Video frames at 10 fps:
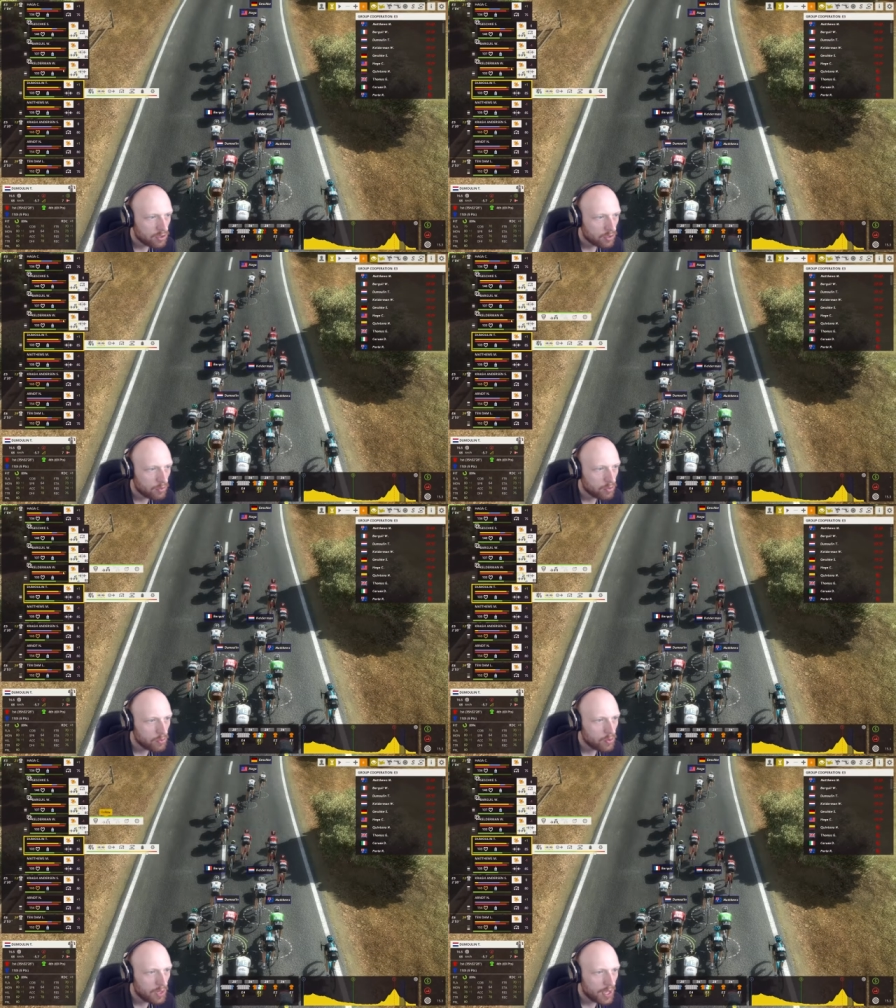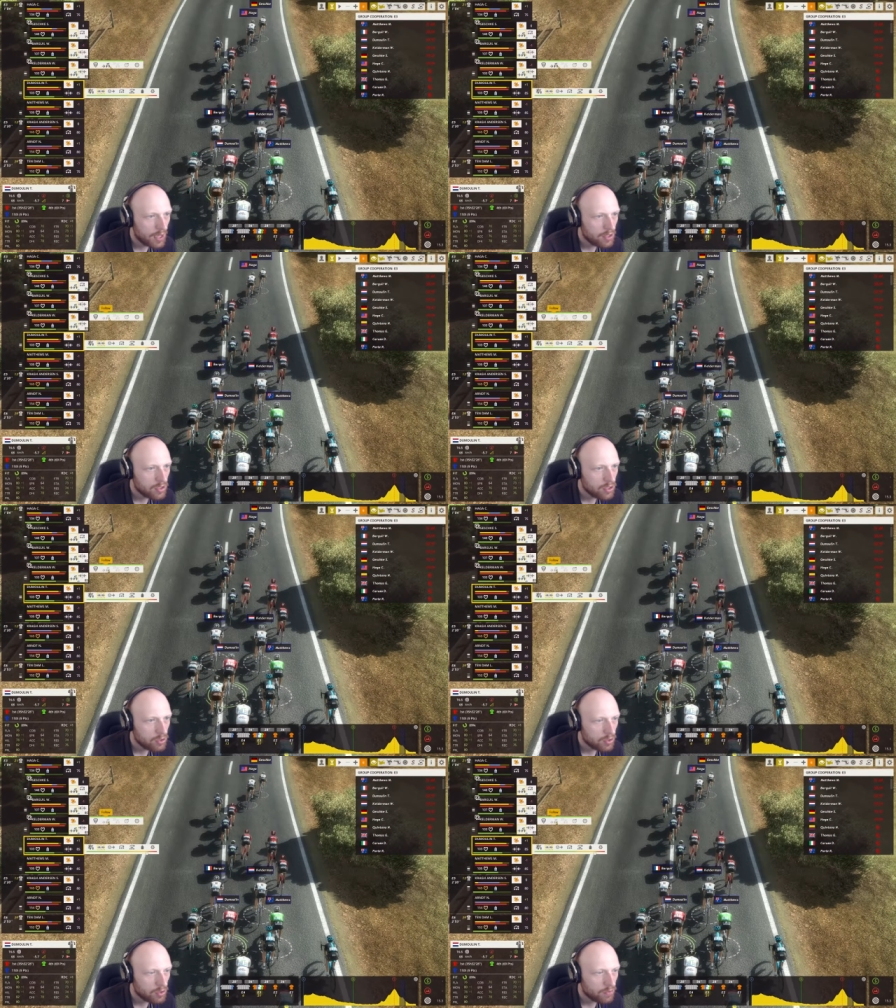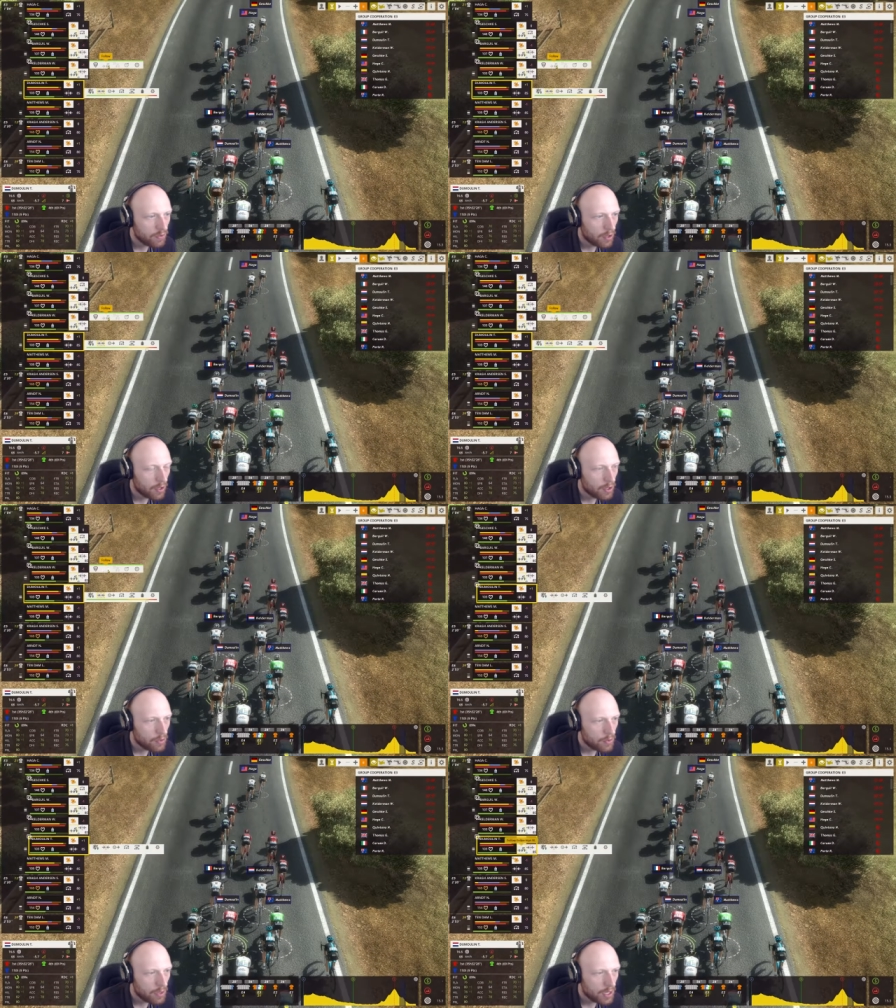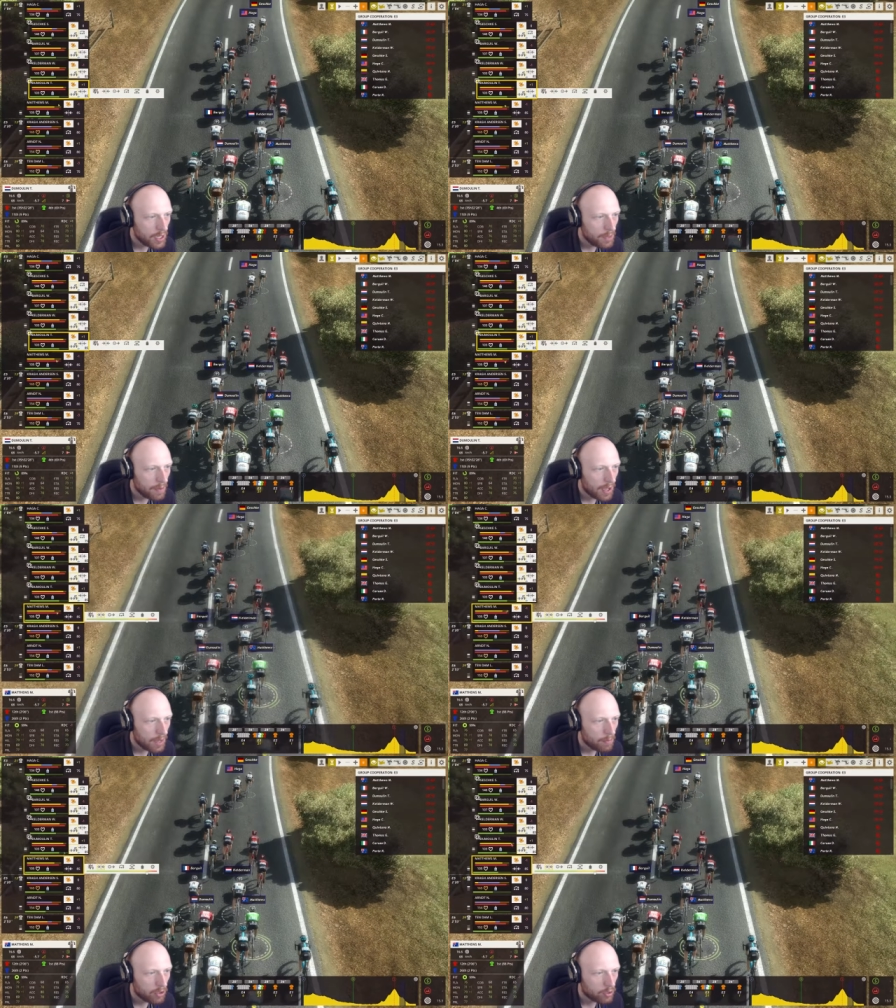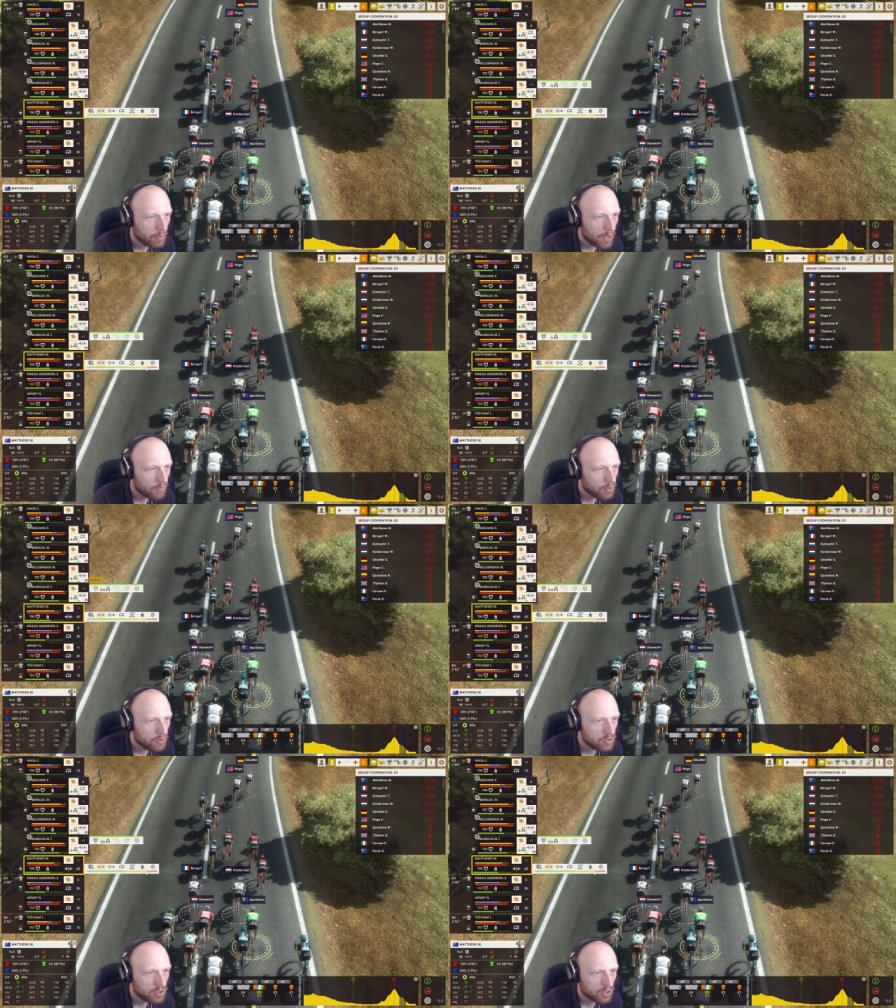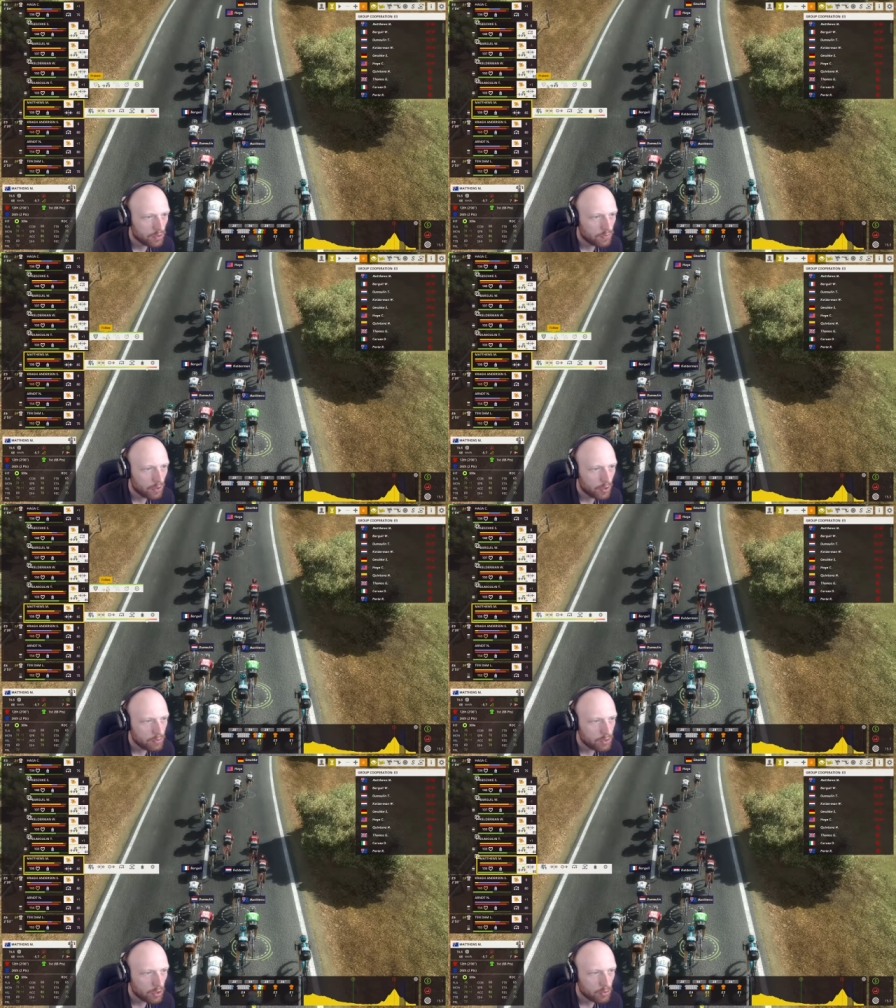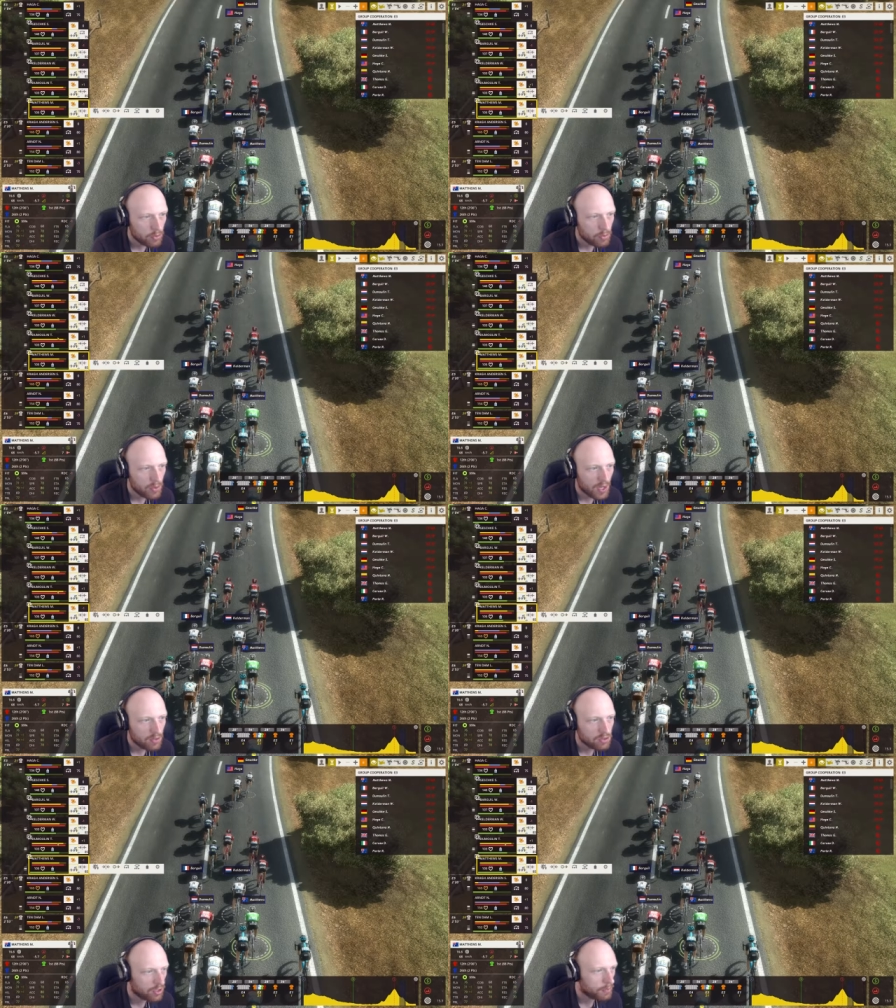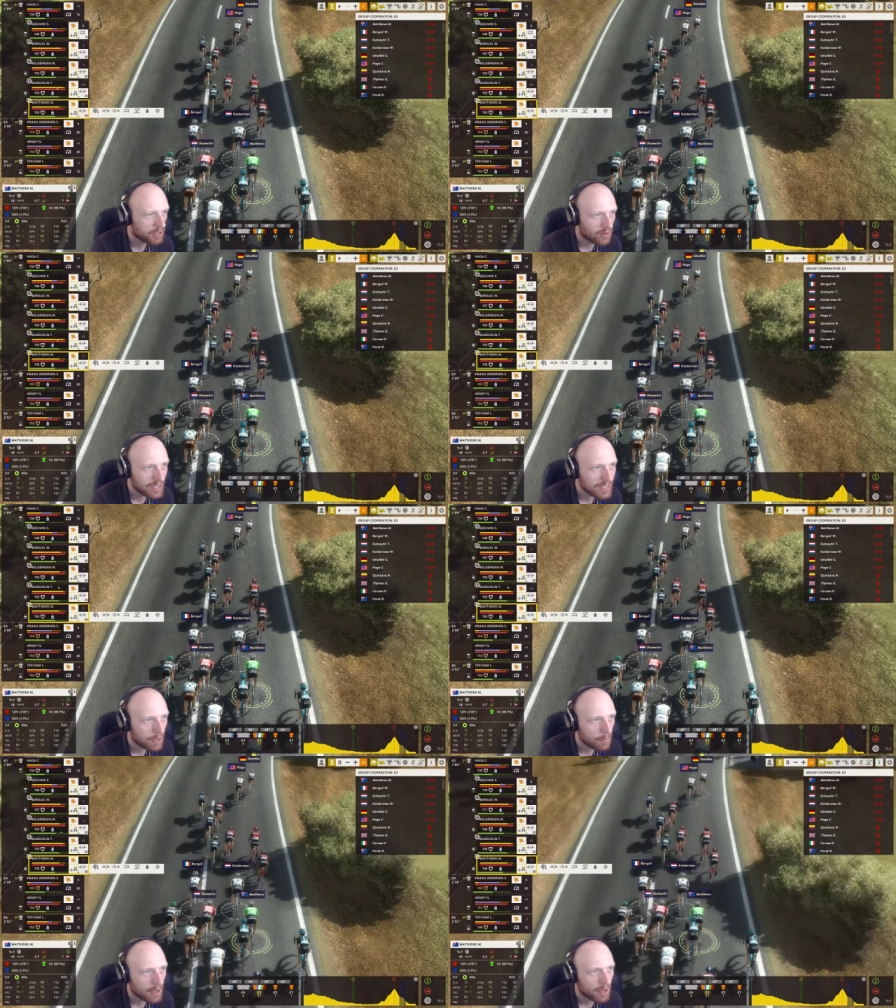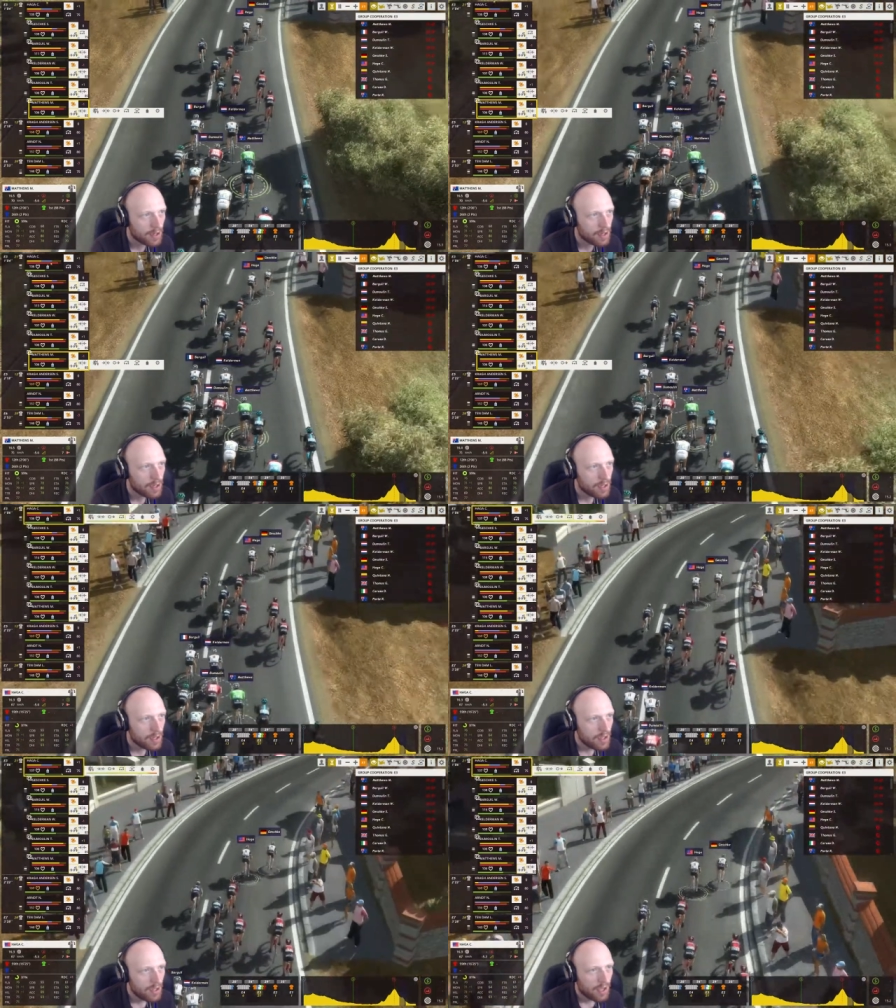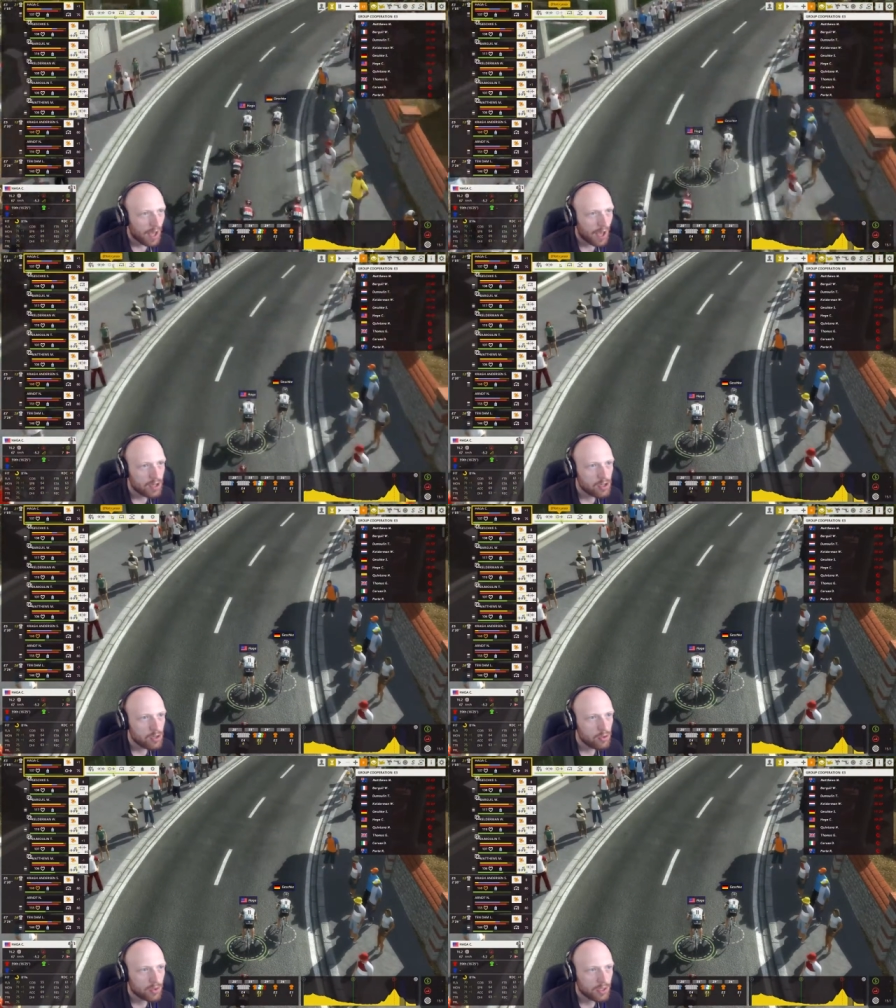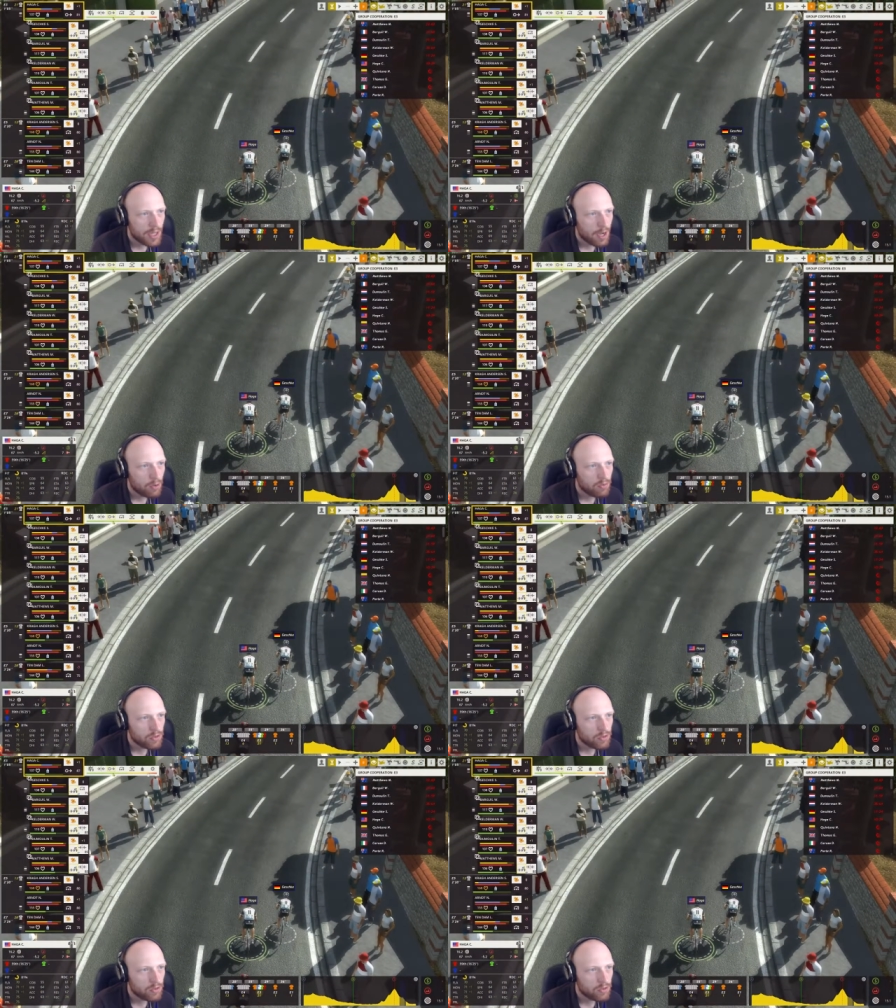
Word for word: Tom Dumoulin, you can follow him. And Michael Matthews, you're going to follow Tom Dumoulin, who's going to be your lead-out man. And you can now